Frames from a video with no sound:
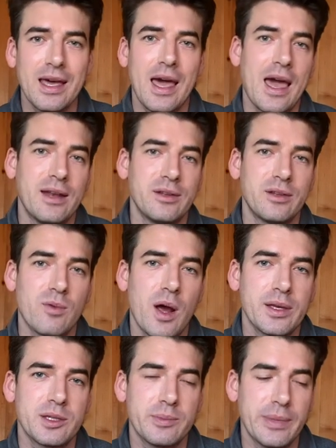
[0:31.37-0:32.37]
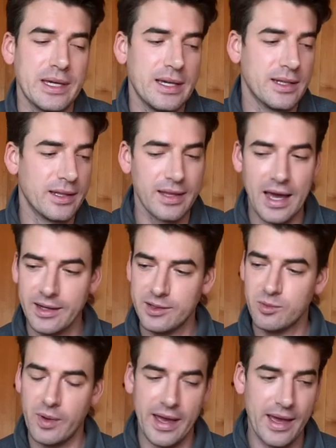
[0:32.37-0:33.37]
and at the right speed, and that
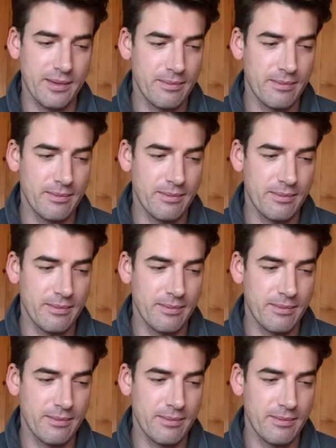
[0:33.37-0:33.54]
is where